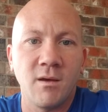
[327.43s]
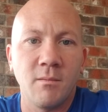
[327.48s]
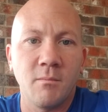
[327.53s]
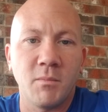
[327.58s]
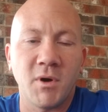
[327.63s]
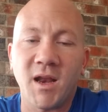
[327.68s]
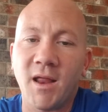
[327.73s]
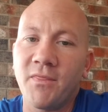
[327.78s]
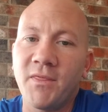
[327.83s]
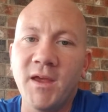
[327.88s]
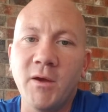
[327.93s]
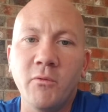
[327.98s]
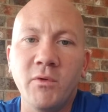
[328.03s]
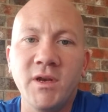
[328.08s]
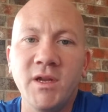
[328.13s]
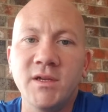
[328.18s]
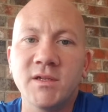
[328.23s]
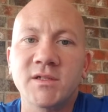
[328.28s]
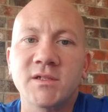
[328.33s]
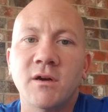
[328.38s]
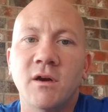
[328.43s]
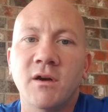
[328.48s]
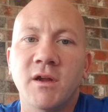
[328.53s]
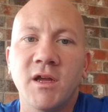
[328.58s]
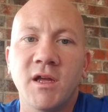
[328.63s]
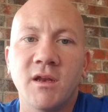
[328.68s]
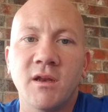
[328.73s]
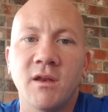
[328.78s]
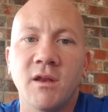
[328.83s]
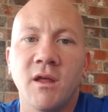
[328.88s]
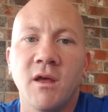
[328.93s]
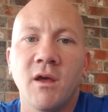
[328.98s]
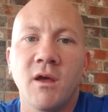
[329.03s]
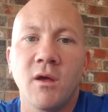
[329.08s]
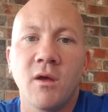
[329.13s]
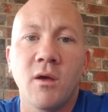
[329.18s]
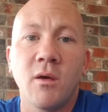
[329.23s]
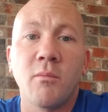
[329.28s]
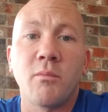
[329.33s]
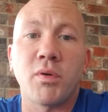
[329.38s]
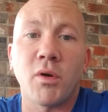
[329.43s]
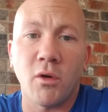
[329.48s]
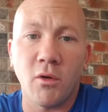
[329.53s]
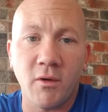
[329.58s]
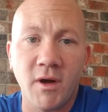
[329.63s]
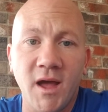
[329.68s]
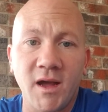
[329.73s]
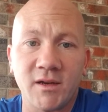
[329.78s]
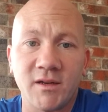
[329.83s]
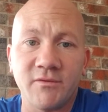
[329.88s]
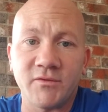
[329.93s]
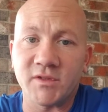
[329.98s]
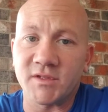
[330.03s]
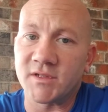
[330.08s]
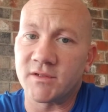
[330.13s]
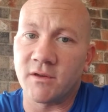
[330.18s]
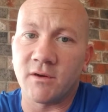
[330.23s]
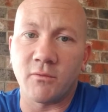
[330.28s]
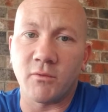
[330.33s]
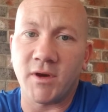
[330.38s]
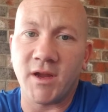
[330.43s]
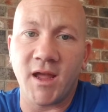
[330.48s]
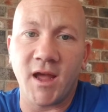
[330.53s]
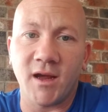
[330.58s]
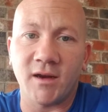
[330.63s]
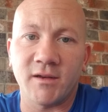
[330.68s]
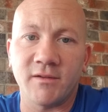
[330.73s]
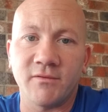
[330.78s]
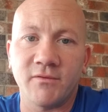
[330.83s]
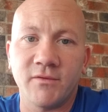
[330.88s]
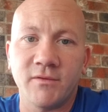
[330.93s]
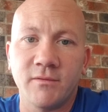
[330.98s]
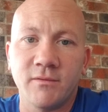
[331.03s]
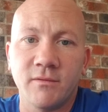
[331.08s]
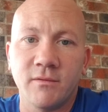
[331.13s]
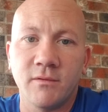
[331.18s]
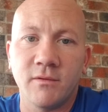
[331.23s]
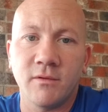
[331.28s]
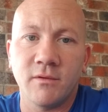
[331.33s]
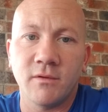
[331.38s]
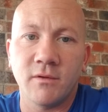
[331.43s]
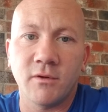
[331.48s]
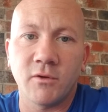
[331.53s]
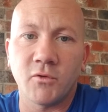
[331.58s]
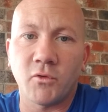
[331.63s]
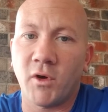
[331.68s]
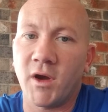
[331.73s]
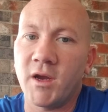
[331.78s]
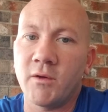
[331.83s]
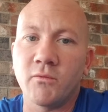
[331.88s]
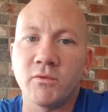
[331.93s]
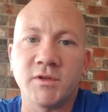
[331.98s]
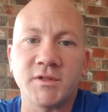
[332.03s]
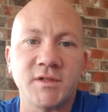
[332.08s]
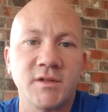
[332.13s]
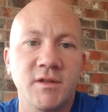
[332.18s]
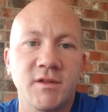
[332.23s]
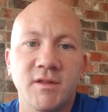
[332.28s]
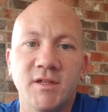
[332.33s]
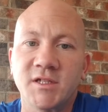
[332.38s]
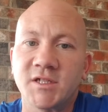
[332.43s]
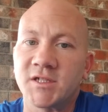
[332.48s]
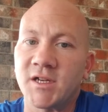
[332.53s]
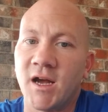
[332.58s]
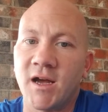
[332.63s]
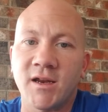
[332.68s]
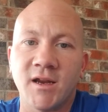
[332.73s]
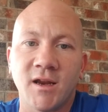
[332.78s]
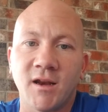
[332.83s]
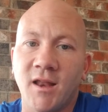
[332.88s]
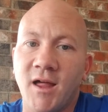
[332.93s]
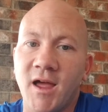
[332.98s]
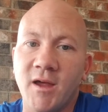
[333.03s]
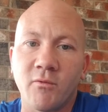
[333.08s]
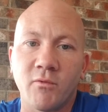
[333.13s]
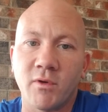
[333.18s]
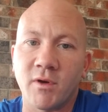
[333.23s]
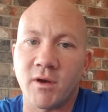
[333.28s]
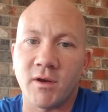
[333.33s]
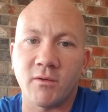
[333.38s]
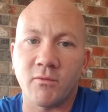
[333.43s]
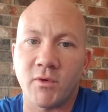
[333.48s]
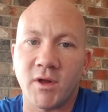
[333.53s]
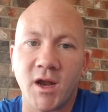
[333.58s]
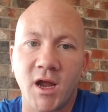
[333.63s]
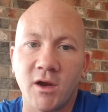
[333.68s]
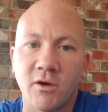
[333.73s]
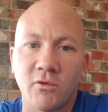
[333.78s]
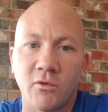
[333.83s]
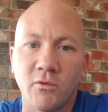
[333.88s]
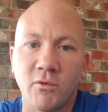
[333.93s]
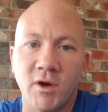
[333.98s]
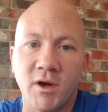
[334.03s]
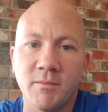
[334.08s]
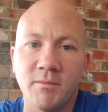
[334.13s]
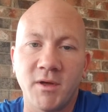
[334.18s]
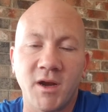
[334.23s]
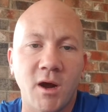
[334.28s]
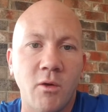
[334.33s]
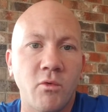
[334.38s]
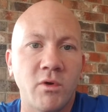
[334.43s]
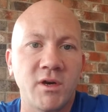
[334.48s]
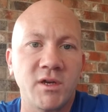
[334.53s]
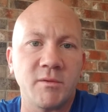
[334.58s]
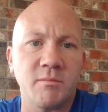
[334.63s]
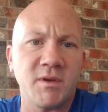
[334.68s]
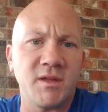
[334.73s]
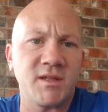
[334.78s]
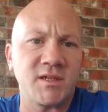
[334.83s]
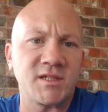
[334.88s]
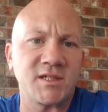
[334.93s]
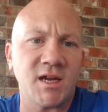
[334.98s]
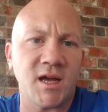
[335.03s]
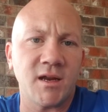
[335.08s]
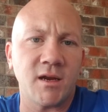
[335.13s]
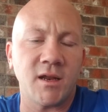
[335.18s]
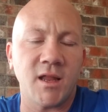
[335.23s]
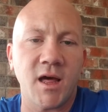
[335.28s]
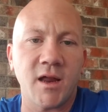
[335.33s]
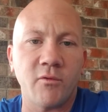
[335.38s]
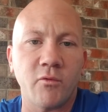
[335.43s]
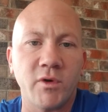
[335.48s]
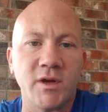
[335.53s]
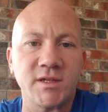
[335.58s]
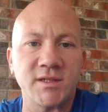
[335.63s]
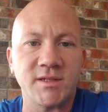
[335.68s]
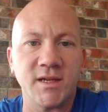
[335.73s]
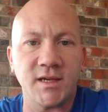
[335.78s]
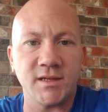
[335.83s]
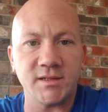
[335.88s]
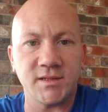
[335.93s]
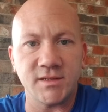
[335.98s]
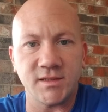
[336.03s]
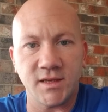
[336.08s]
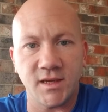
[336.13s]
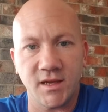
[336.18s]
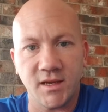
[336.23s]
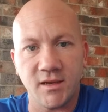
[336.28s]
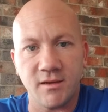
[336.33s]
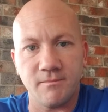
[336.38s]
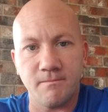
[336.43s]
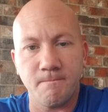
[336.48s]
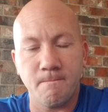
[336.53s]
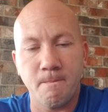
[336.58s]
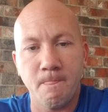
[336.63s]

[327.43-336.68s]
But I think we need to start getting proactive instead of reactive. Crane was the shining light when I grew up, and I want it to be the shining light of West Texas again.